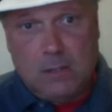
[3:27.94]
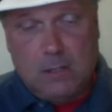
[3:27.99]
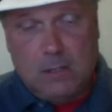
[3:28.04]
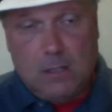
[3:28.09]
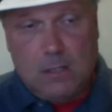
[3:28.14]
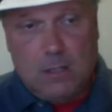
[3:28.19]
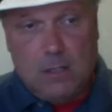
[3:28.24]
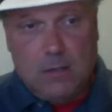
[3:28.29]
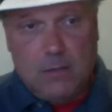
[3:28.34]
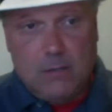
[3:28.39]

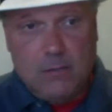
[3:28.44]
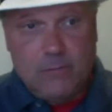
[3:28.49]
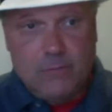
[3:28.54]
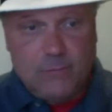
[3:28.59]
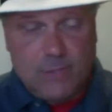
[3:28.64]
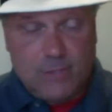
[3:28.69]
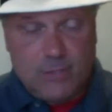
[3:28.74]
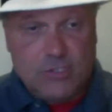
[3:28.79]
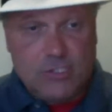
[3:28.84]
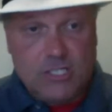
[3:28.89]

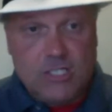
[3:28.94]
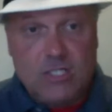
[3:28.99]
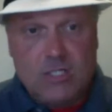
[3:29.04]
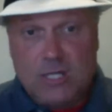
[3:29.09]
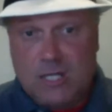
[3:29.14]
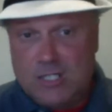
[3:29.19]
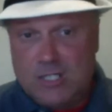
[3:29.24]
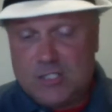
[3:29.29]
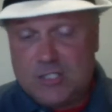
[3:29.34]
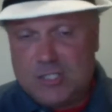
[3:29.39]
They're
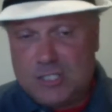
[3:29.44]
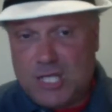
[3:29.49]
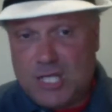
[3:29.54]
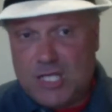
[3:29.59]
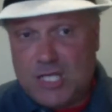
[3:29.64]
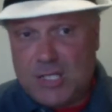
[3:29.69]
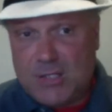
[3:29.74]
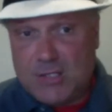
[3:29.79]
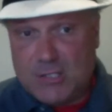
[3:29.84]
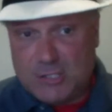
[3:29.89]
seen as
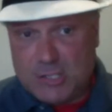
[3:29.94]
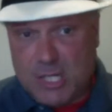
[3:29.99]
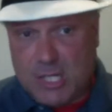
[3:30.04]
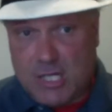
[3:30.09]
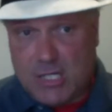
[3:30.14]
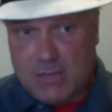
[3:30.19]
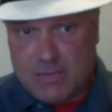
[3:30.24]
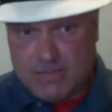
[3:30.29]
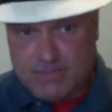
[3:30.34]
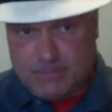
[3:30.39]
taking the
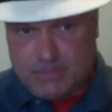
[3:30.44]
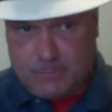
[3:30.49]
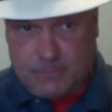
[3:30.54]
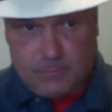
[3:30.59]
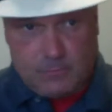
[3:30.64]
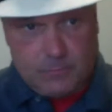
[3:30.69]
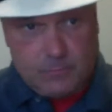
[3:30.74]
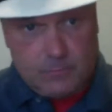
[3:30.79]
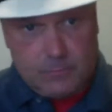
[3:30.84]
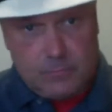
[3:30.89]
side
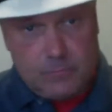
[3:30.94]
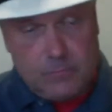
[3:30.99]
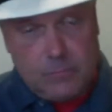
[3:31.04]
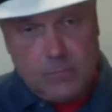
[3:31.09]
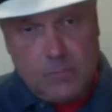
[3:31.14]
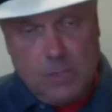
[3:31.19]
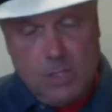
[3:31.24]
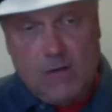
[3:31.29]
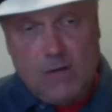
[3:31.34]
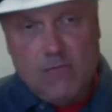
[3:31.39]

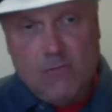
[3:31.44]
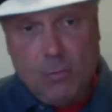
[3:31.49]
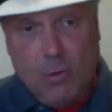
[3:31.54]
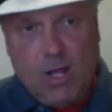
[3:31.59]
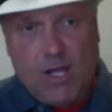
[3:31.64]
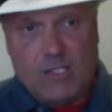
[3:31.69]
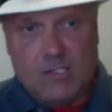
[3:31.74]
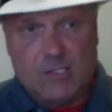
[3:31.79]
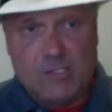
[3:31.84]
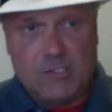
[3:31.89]
of
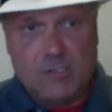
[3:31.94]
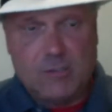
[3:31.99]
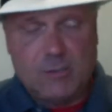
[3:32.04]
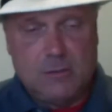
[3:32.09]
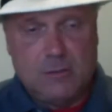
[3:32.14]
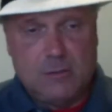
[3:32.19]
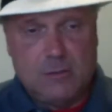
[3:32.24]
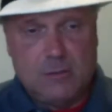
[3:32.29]
whites.